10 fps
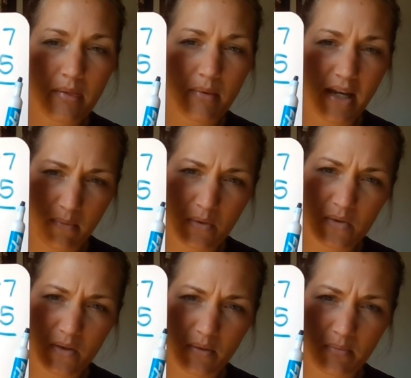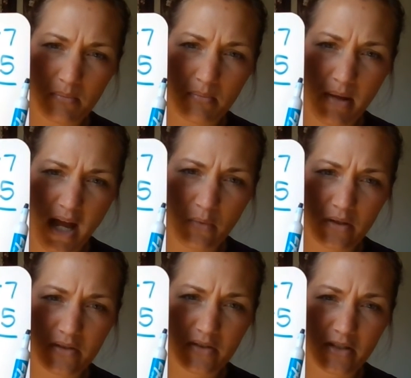my numbers look
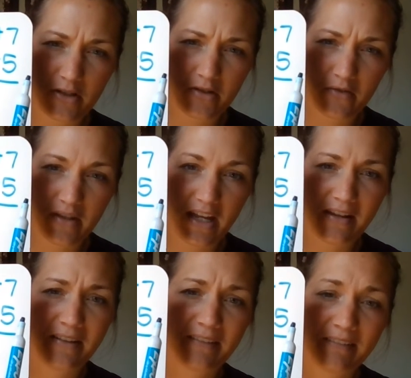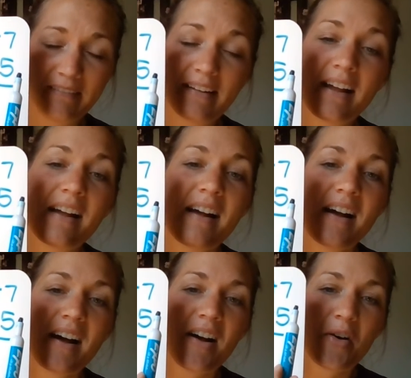backwards to you, don't they?
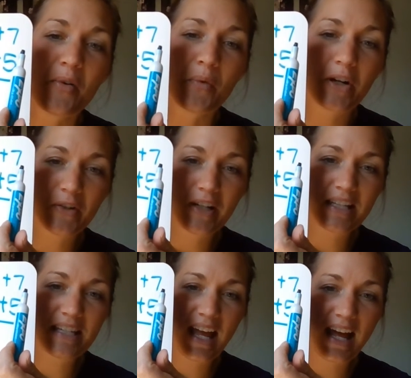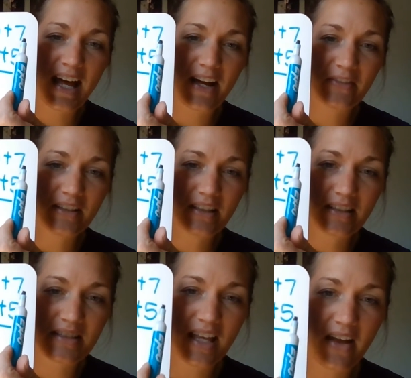We're going to have
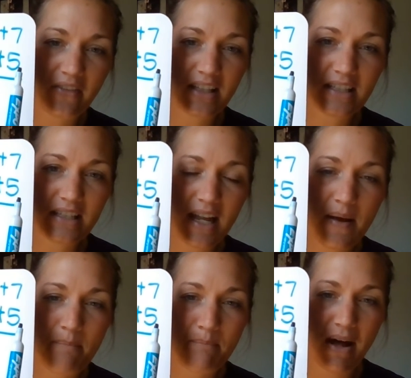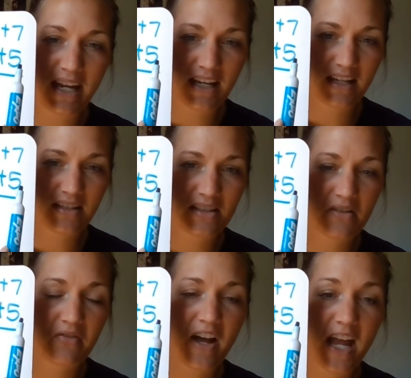7 minus
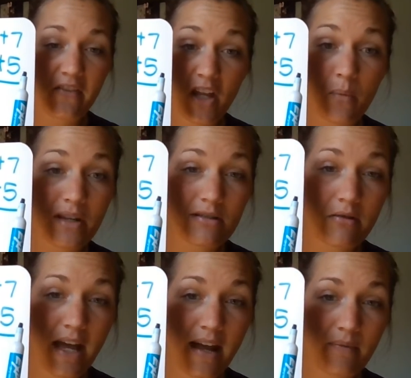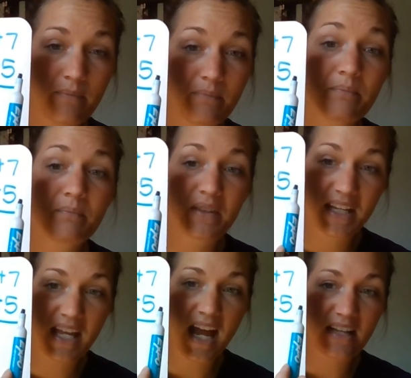5. Can we do that?
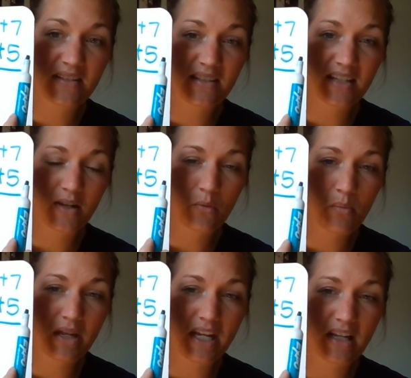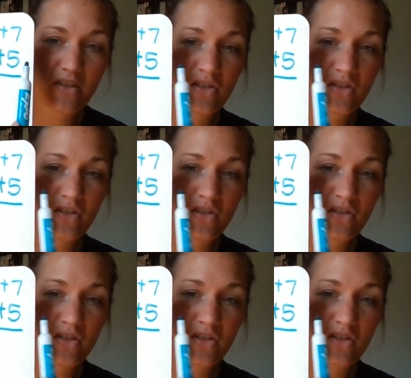Yes, it will be a